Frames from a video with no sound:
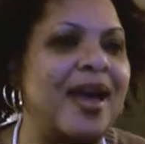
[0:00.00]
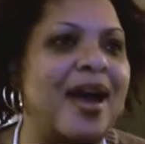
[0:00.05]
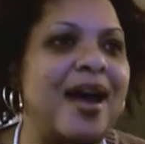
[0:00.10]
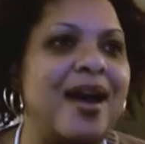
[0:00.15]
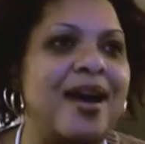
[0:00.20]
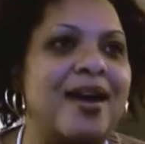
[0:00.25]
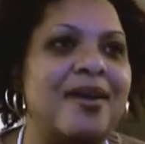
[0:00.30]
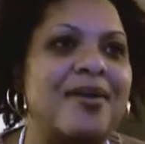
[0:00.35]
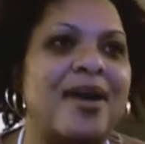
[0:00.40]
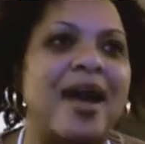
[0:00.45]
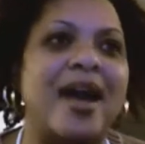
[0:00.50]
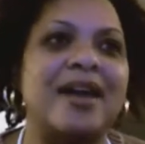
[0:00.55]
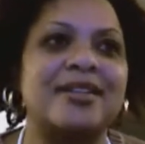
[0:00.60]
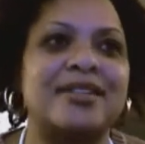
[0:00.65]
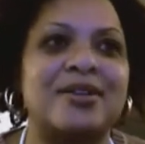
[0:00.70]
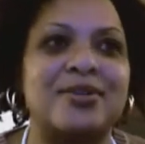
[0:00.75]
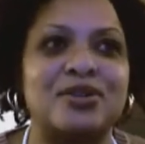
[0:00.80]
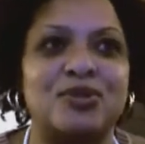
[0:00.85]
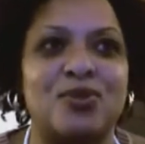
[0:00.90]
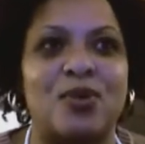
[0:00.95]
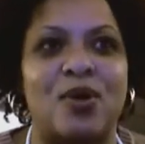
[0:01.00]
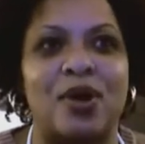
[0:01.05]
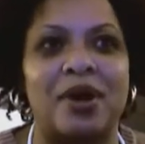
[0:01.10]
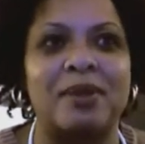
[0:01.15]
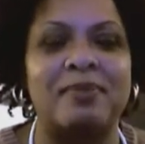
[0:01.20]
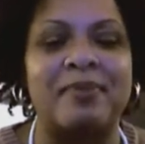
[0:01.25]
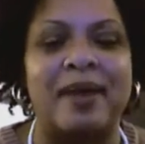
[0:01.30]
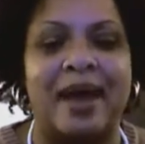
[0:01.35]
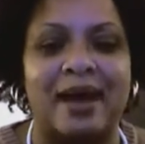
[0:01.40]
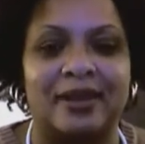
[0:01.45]
uh, as I was
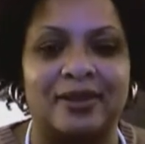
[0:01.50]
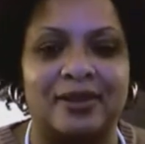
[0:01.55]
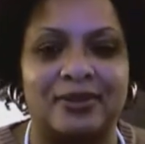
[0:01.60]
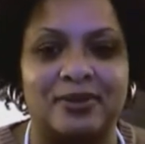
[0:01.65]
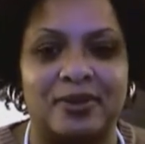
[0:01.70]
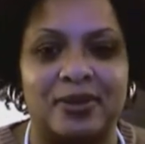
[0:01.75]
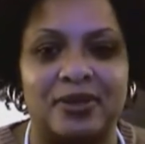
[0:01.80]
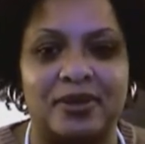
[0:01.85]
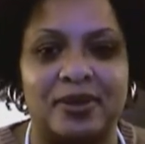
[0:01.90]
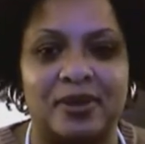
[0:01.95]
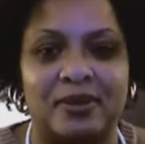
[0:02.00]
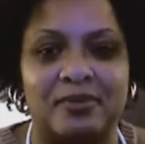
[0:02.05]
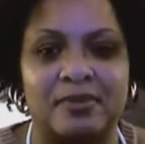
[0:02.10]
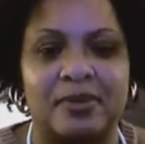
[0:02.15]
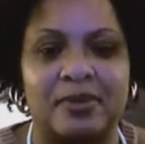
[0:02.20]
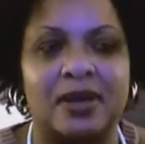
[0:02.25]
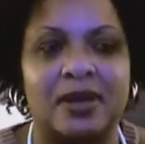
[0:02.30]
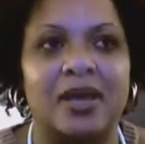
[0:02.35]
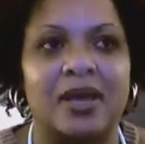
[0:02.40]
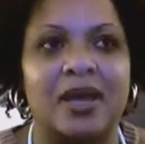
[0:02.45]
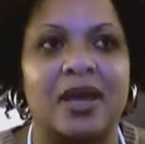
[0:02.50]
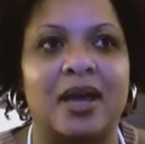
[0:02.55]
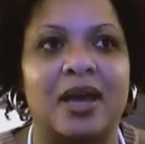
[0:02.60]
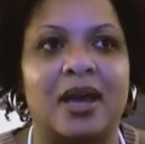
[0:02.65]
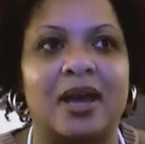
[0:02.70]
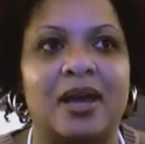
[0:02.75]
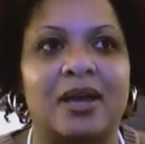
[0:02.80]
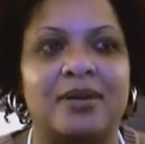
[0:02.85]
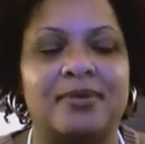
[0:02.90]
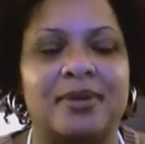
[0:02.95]
walking back there with him,
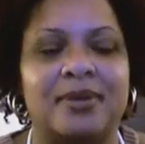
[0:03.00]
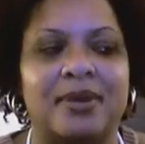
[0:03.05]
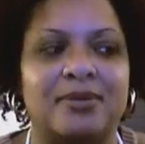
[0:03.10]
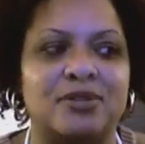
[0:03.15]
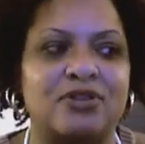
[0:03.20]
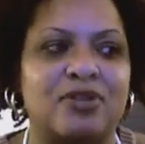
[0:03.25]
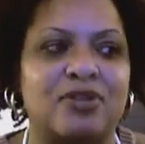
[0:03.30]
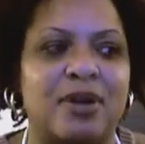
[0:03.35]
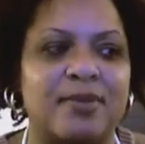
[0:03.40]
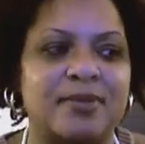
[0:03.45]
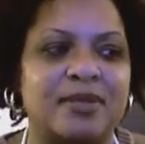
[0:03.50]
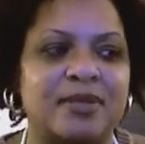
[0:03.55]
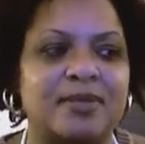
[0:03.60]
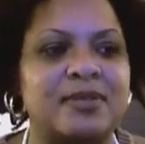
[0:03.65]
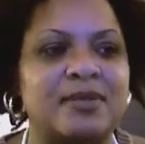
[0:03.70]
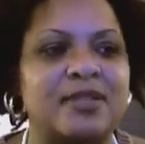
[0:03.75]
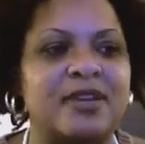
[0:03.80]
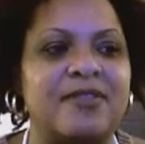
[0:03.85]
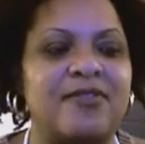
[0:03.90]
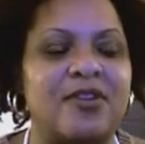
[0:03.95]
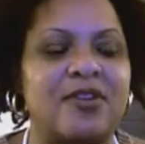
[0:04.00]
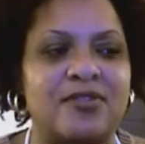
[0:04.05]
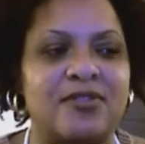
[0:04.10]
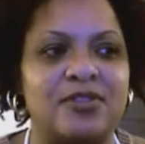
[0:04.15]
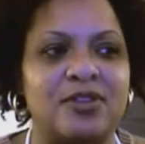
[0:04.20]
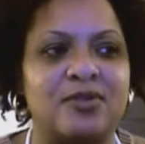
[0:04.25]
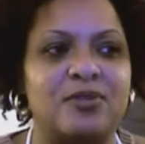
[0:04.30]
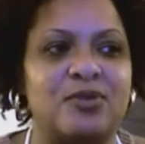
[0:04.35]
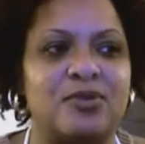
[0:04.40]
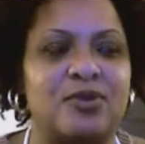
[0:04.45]
um, and I was dropping some stuff off
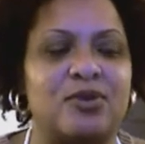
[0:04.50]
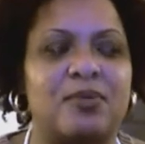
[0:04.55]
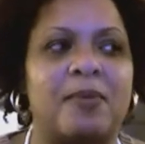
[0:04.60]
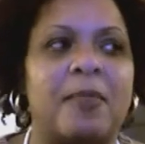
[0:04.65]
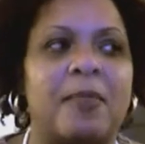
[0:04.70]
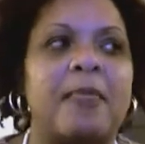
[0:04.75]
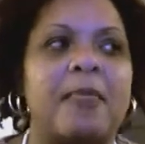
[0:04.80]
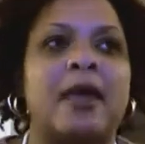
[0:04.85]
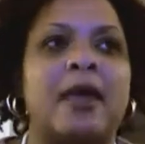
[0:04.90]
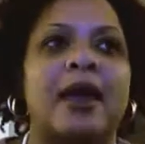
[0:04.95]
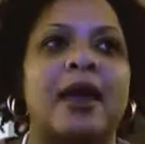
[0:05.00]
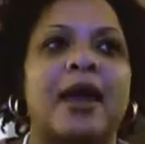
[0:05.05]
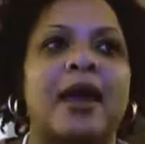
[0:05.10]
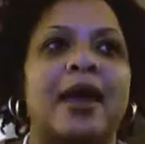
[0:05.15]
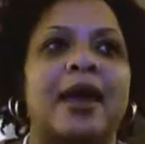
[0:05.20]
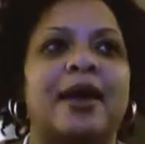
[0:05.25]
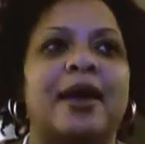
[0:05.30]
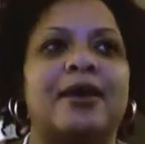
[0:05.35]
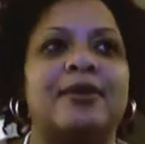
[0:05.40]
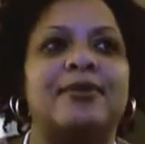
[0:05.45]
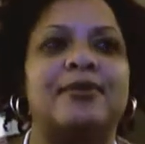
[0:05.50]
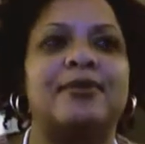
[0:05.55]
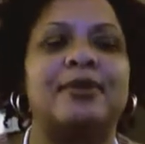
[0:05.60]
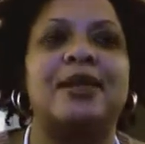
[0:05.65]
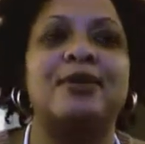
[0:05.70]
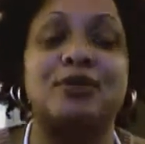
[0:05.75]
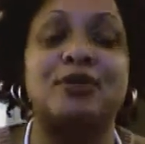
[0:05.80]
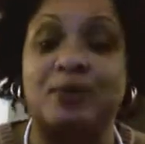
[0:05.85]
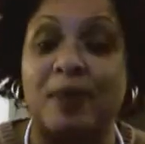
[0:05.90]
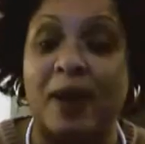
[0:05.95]
in the room, um,
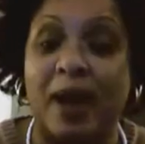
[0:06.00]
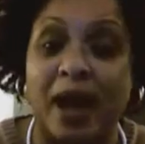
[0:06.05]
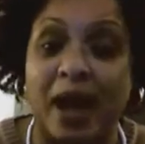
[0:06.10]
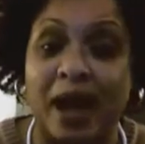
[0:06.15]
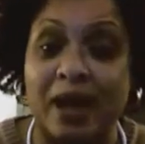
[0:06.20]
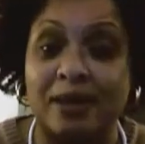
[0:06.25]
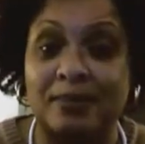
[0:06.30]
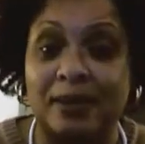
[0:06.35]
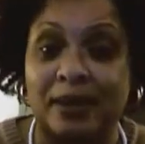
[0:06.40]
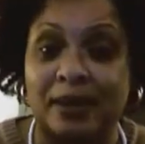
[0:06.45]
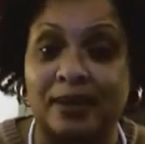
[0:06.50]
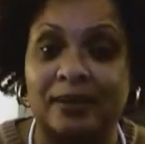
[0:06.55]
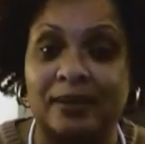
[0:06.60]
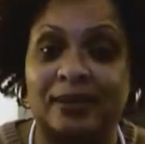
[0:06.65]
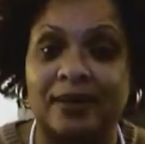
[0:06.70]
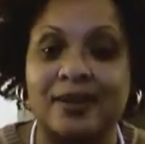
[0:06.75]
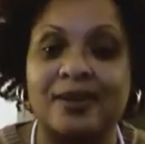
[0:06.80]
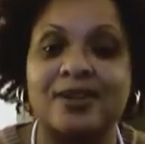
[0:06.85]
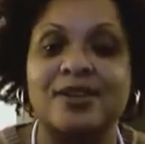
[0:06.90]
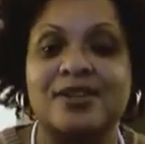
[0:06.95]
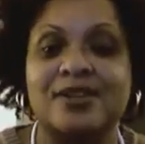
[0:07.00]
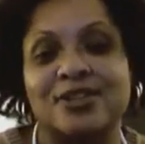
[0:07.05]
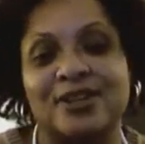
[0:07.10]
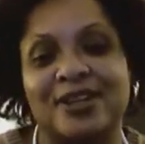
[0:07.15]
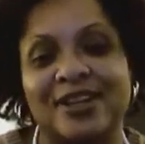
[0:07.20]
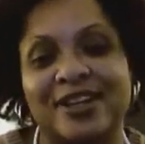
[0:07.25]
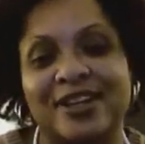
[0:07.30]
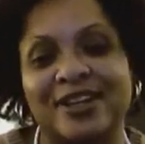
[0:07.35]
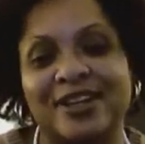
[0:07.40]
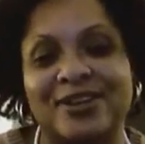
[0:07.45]
he was behind me. So
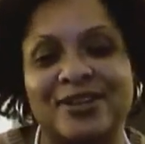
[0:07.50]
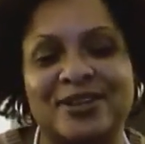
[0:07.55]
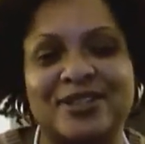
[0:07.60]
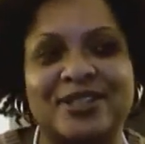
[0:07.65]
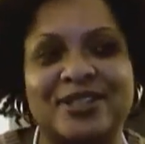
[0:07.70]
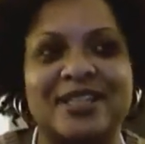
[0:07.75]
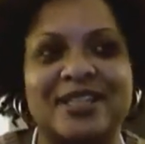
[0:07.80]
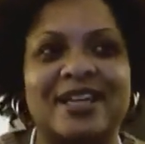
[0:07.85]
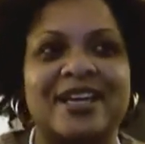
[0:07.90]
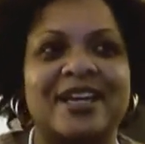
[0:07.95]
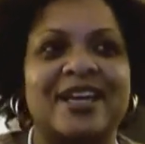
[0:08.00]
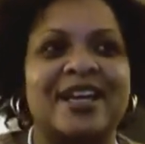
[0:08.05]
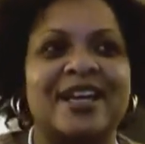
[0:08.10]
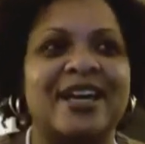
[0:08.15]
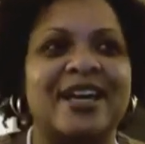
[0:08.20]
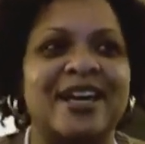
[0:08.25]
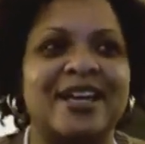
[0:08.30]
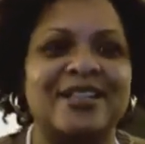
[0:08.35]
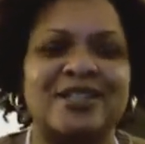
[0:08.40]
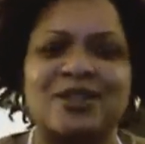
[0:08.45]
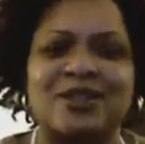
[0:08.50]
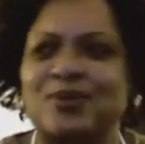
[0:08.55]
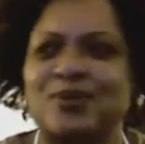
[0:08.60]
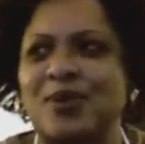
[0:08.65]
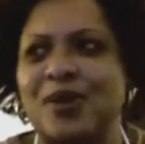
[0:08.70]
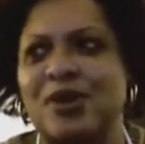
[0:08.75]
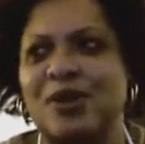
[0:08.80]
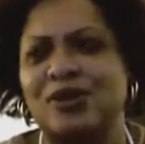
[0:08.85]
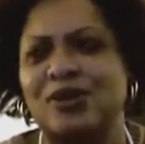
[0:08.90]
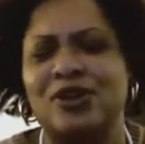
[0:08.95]
he goes, he says,
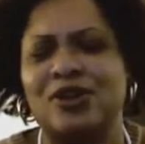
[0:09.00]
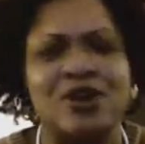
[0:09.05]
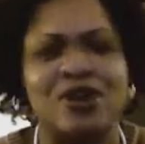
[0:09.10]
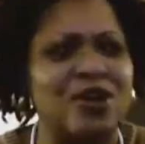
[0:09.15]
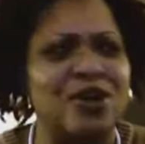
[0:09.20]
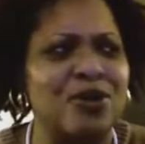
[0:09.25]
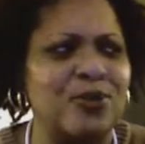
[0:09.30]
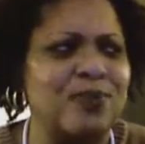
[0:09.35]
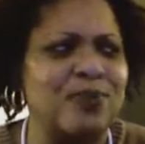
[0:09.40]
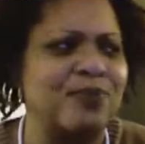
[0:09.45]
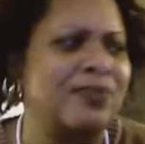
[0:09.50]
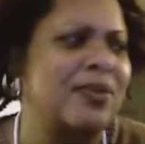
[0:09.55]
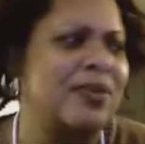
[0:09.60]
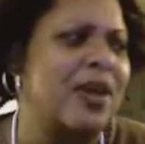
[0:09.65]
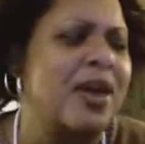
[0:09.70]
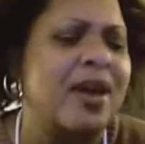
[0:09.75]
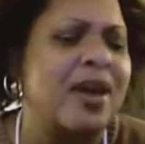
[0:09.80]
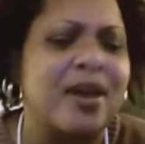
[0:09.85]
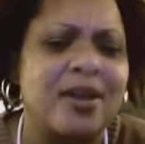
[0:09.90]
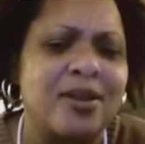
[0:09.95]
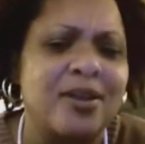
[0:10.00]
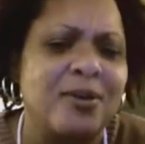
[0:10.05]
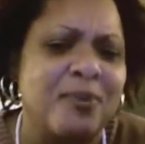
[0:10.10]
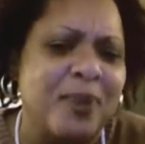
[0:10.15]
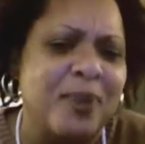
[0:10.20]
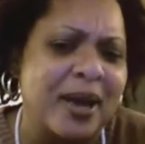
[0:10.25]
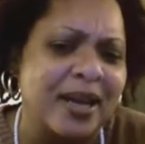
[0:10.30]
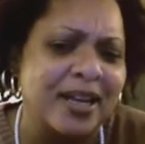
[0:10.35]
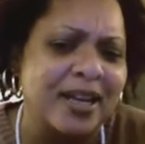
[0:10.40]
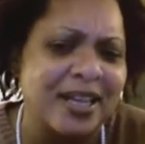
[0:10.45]
"Well, you know, your
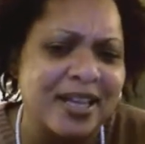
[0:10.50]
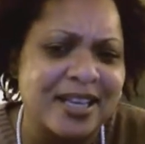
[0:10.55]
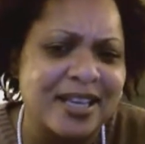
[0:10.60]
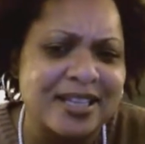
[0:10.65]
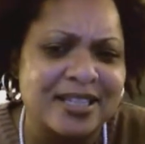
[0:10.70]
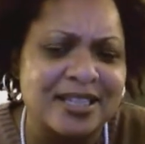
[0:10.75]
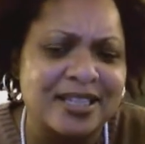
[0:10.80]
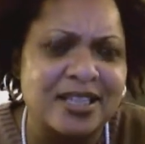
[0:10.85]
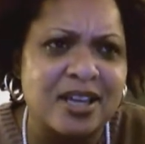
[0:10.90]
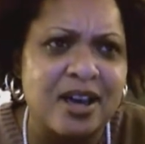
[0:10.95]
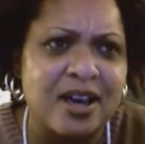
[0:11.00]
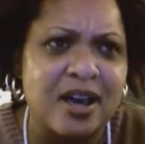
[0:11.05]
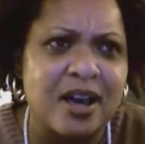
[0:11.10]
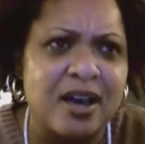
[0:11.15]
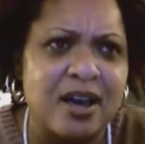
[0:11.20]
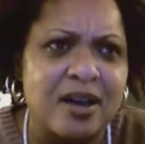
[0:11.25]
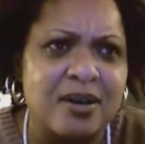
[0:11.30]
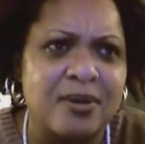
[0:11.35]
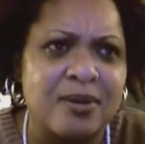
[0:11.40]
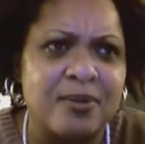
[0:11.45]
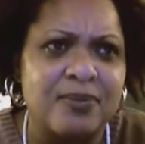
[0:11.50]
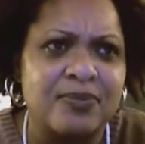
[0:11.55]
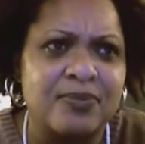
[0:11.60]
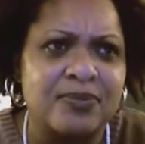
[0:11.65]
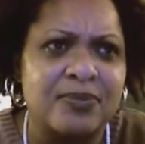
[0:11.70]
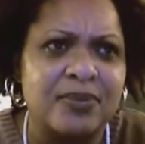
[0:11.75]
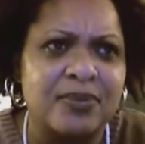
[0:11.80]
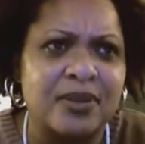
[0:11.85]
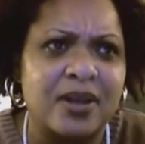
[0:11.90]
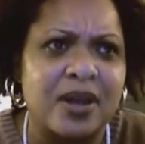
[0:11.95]
butt is um,
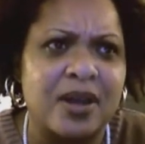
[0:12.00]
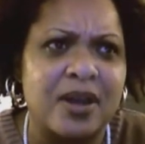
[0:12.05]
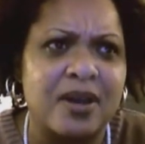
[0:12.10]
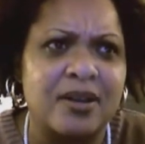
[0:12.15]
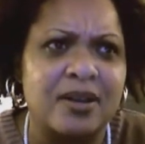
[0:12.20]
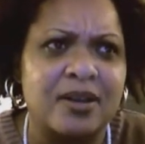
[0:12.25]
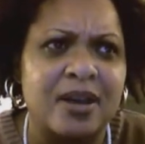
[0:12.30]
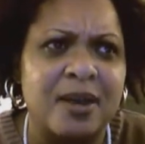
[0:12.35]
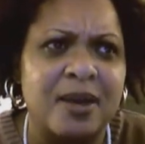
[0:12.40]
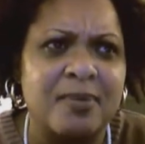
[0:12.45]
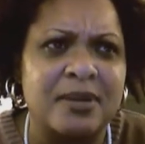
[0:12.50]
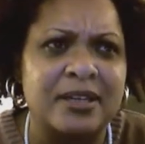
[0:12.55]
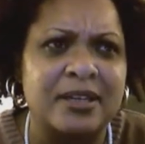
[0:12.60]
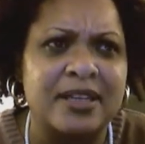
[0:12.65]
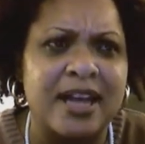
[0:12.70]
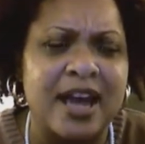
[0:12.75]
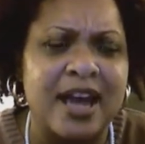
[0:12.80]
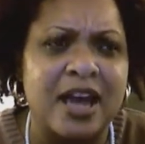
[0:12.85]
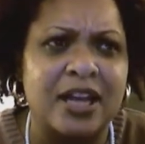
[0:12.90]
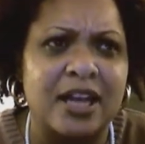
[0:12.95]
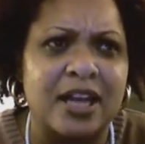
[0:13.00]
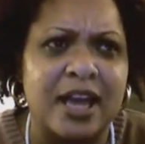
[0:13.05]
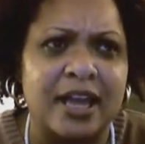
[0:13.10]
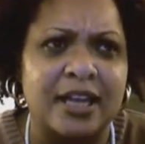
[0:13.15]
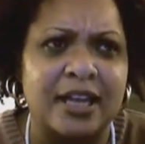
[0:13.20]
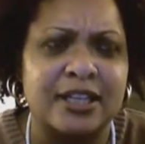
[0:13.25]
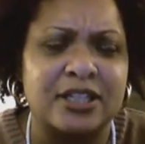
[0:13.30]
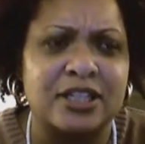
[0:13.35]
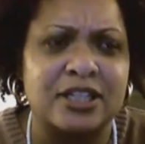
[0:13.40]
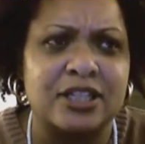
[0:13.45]
uh, coming down like
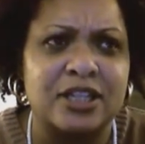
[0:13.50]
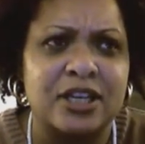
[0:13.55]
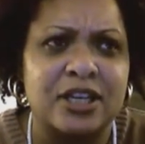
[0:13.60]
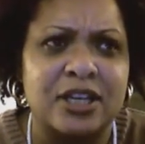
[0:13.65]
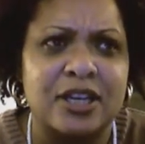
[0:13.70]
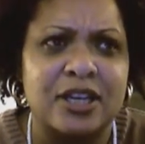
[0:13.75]
it's."